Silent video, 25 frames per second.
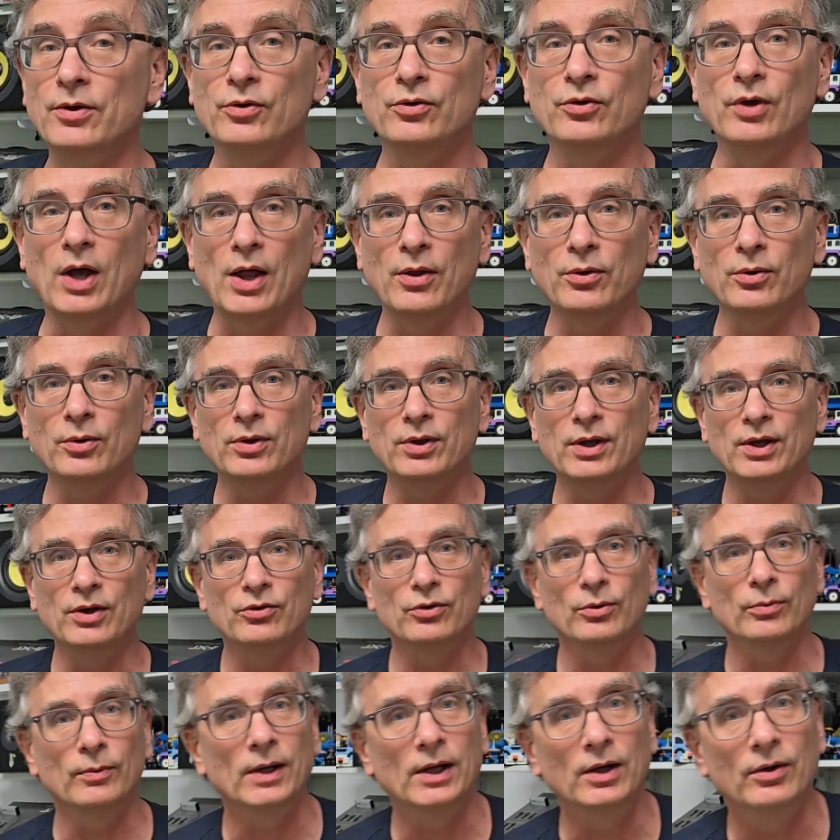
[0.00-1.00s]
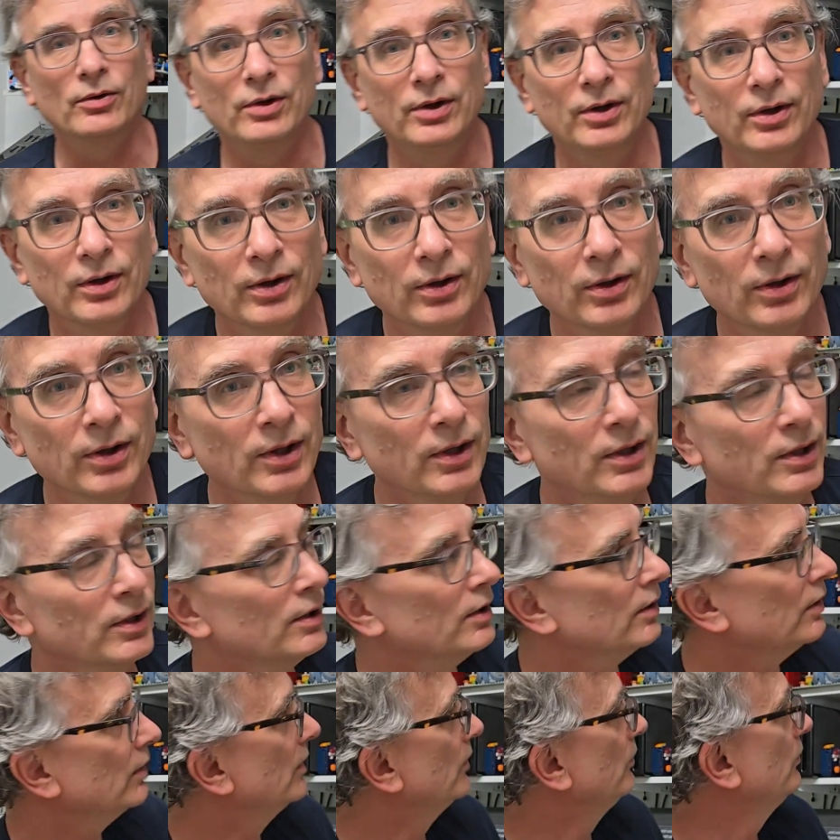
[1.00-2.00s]
there's other things around here.
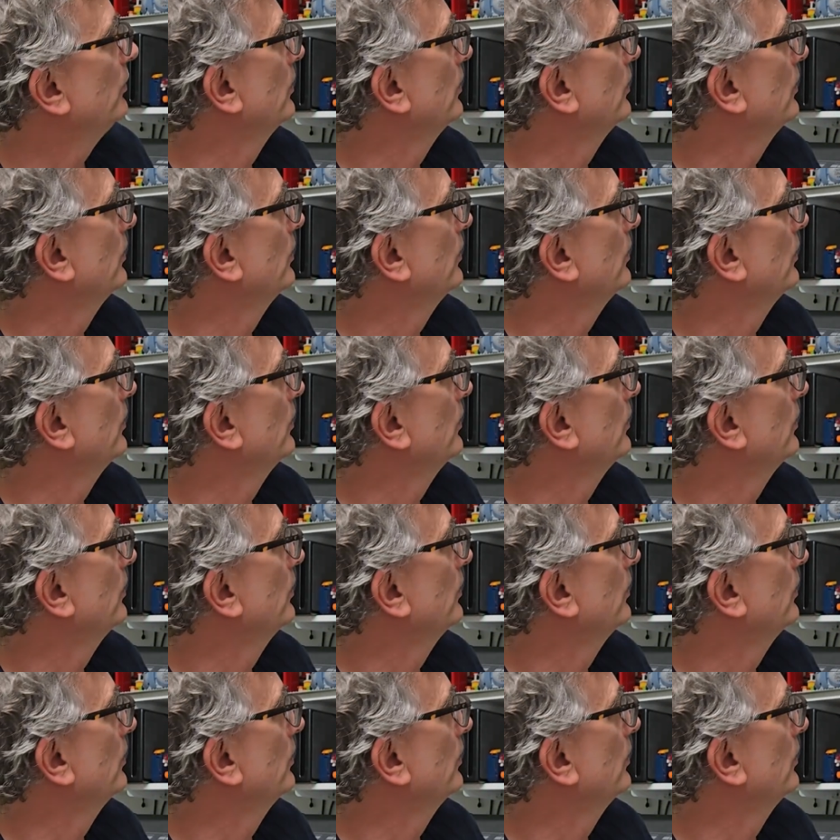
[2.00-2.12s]
If